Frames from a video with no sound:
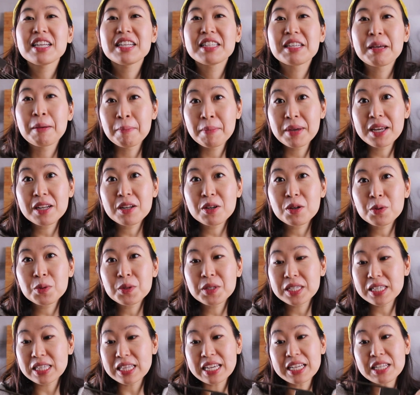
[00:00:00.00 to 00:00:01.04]
tomato
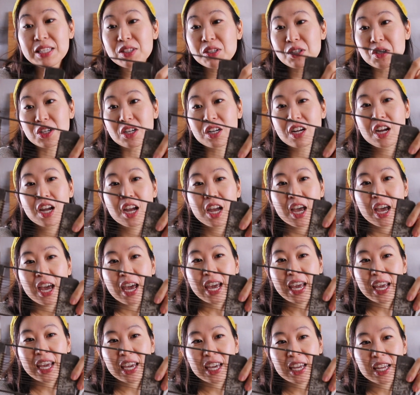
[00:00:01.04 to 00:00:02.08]
slicer,
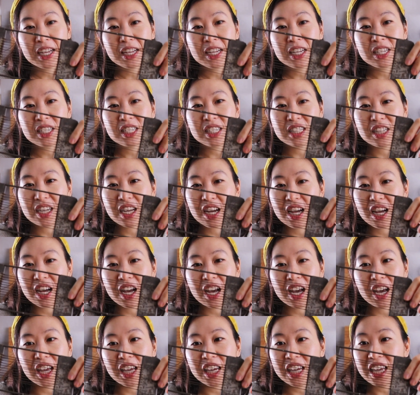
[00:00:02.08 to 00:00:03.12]
and
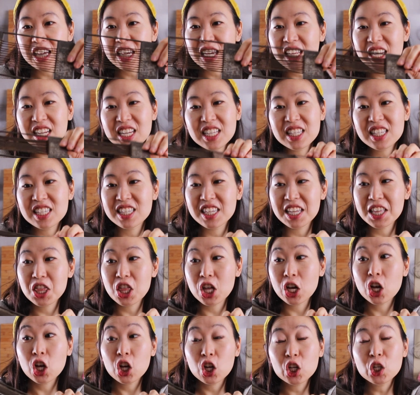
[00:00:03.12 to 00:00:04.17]
it is
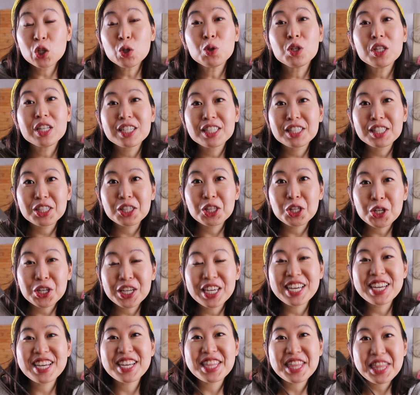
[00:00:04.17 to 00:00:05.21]
the coolest
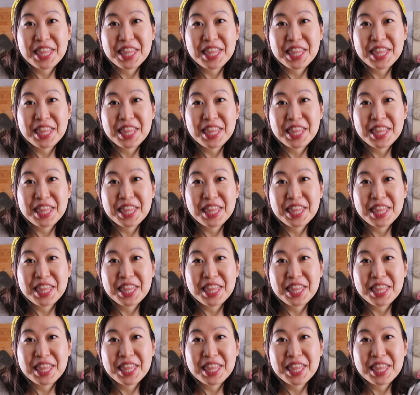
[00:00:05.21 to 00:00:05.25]
looking